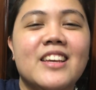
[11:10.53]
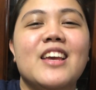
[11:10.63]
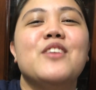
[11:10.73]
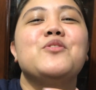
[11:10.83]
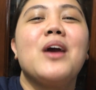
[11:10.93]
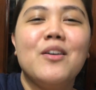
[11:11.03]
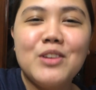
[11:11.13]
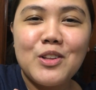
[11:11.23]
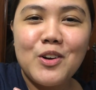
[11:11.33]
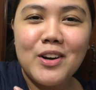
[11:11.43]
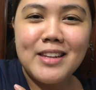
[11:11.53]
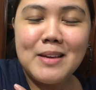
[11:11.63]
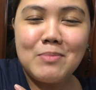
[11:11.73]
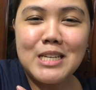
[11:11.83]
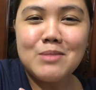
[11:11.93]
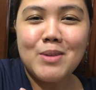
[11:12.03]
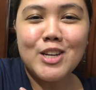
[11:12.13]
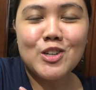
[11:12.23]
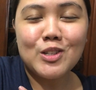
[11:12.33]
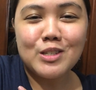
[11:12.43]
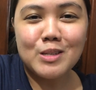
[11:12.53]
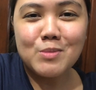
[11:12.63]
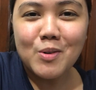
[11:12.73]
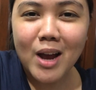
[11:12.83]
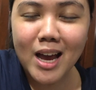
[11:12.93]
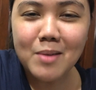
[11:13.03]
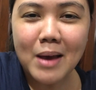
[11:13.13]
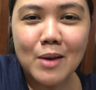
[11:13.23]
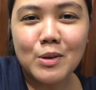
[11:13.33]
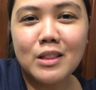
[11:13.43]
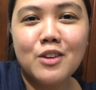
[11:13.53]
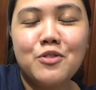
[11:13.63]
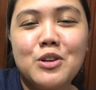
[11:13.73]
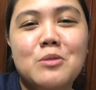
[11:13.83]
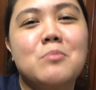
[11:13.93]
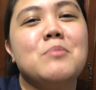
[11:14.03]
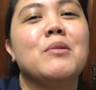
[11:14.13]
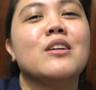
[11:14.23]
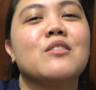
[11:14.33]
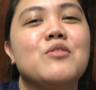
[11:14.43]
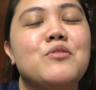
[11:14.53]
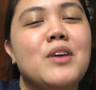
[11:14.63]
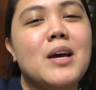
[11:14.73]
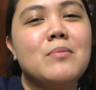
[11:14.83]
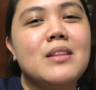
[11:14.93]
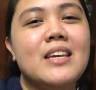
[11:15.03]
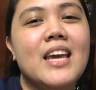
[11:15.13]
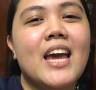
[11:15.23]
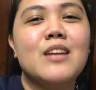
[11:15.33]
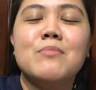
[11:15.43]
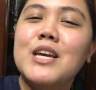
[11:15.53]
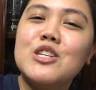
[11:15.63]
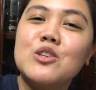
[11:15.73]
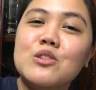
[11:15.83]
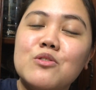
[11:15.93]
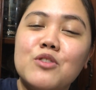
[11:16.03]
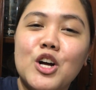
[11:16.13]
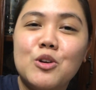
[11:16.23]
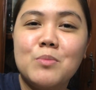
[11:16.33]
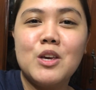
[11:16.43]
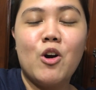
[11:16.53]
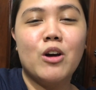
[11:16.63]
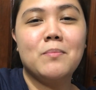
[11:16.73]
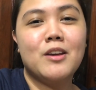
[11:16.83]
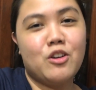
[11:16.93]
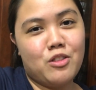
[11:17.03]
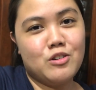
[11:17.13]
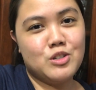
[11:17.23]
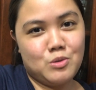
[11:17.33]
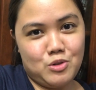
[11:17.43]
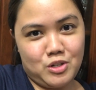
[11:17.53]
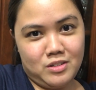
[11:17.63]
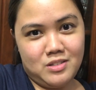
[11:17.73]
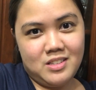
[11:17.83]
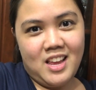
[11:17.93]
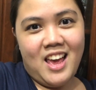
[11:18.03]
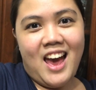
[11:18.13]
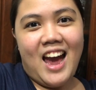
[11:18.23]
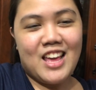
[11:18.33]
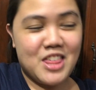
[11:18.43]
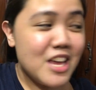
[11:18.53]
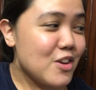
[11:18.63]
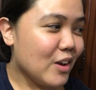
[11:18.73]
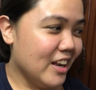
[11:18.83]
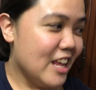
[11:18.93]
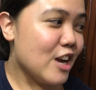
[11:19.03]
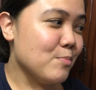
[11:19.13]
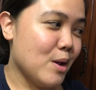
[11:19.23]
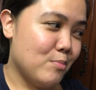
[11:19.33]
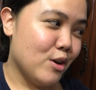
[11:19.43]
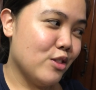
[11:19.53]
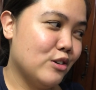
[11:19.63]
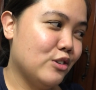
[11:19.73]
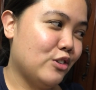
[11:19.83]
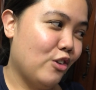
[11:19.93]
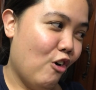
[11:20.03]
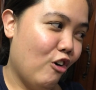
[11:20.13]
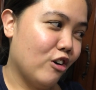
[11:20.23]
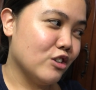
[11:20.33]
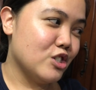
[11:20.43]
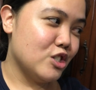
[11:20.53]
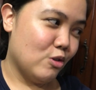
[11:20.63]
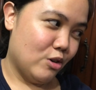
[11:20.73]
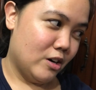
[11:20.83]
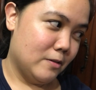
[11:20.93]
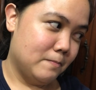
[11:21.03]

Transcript: If you haven't already, please make sure to subscribe. I would love for you to be part of the family, and make sure to follow me on my other socials. I think you can hear my brother's dog snore.